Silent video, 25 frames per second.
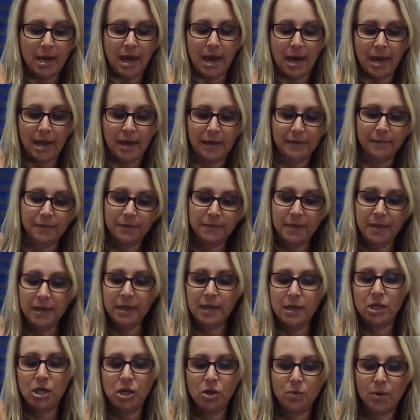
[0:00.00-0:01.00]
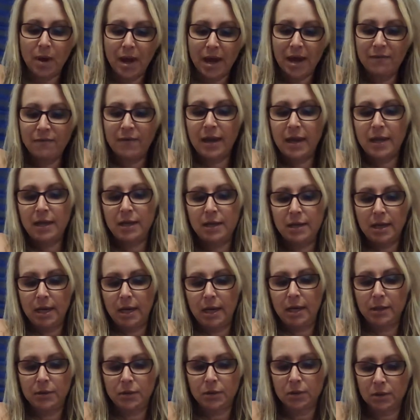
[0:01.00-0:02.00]
And then you have
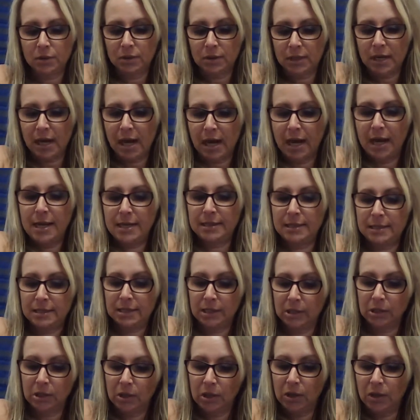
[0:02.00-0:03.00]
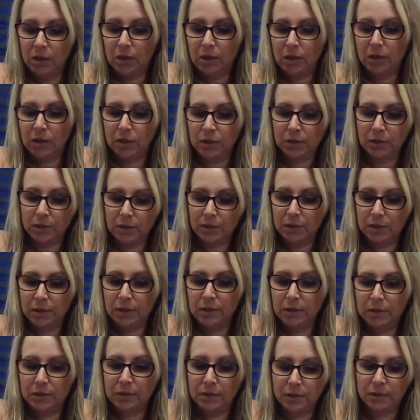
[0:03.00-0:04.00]
another nice
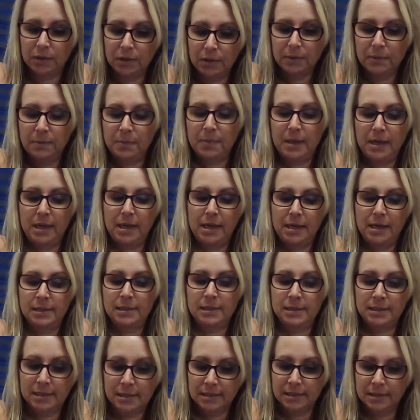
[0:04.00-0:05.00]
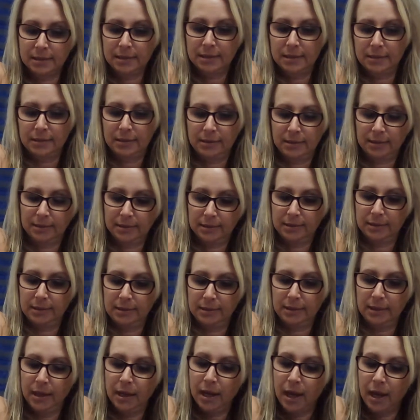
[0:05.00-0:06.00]
long piece
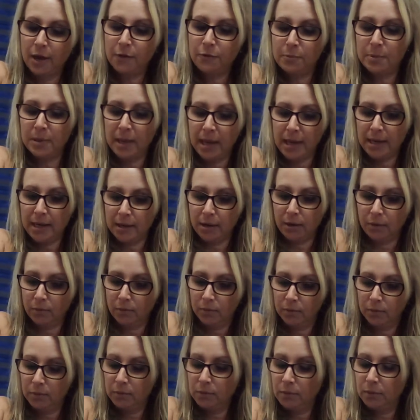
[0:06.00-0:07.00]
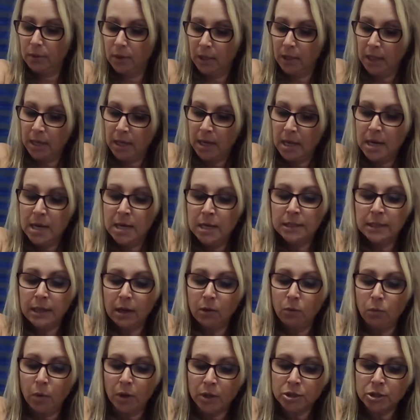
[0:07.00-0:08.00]
of Play-Doh. Now,
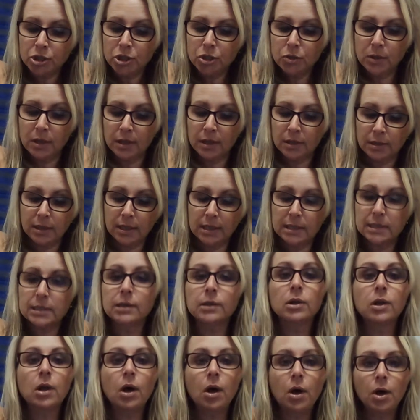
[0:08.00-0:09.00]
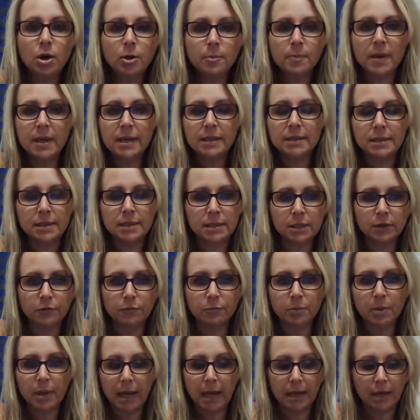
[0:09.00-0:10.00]
once you get these long pieces of
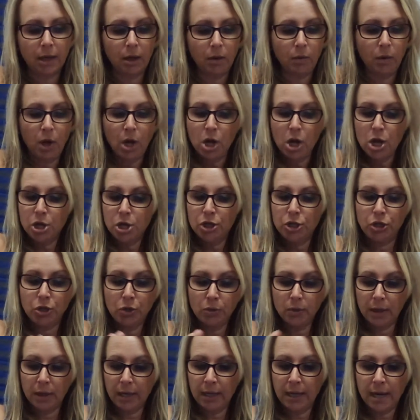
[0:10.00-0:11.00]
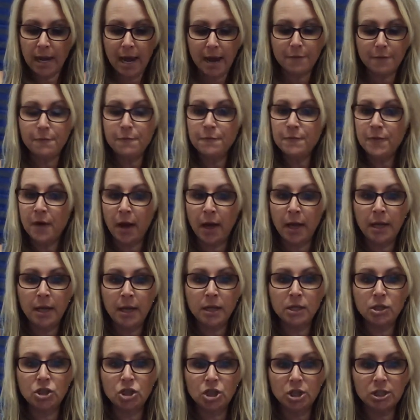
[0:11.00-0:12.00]
Play-Doh, you can have fun
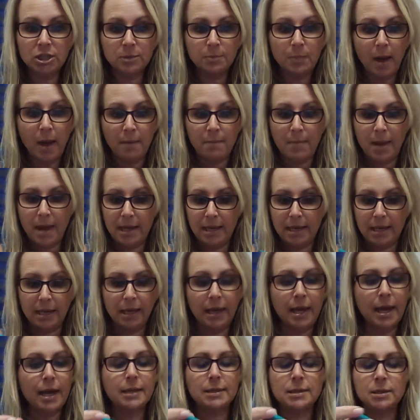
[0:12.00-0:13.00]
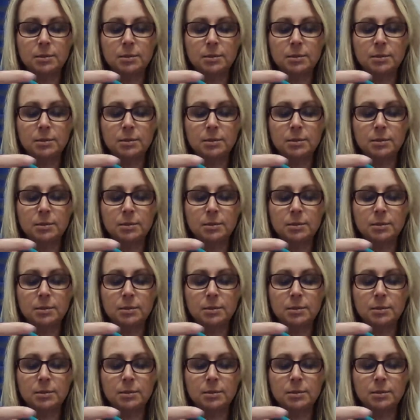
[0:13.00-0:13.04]
just by making as